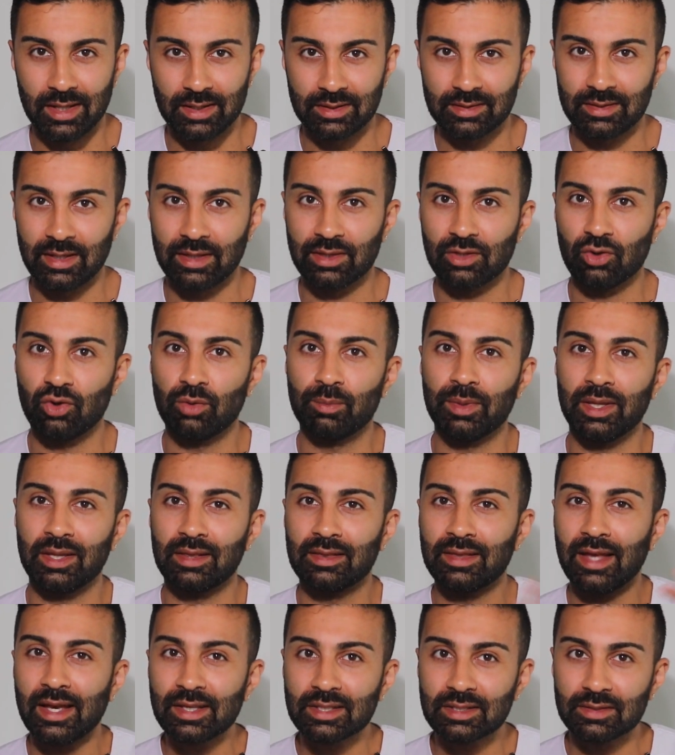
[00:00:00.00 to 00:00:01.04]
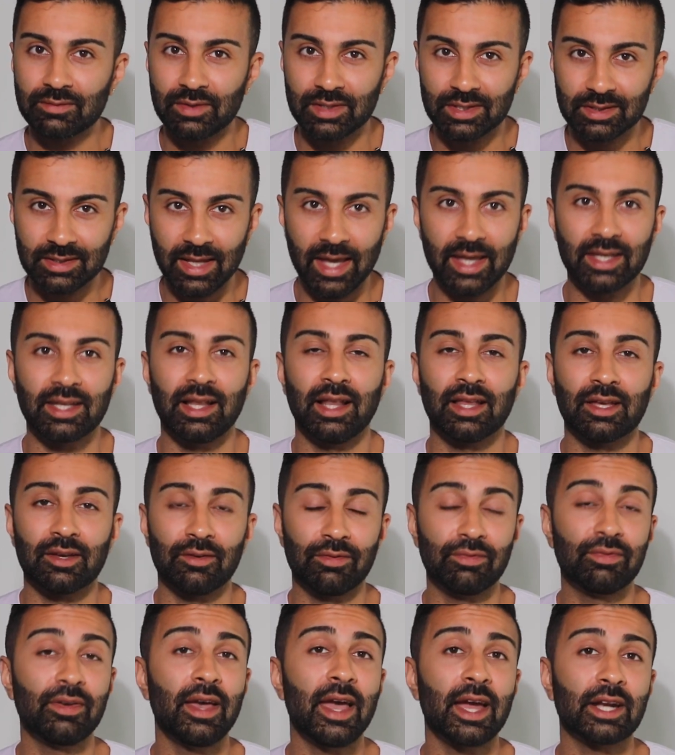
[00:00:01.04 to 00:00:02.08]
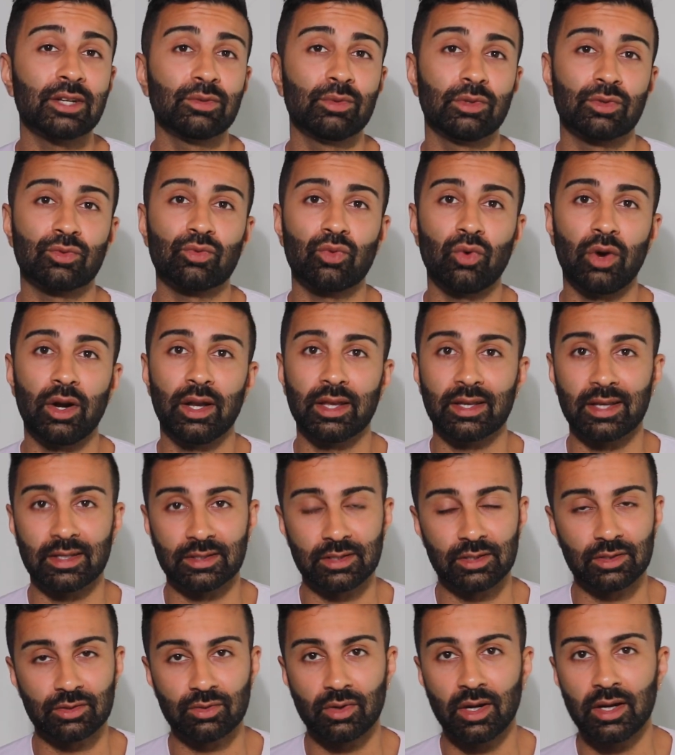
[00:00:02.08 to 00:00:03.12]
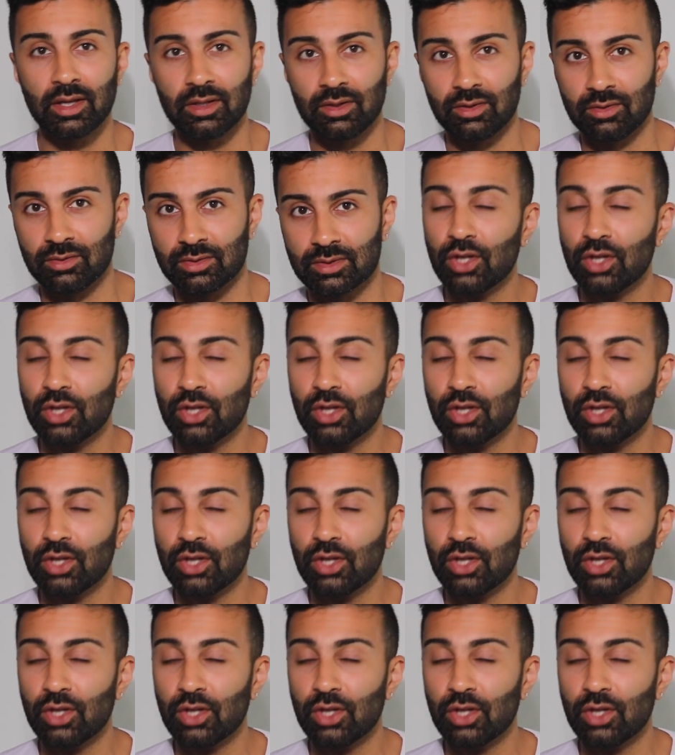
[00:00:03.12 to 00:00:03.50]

that there would be less of a psychedelic effect with chronic SSRI use,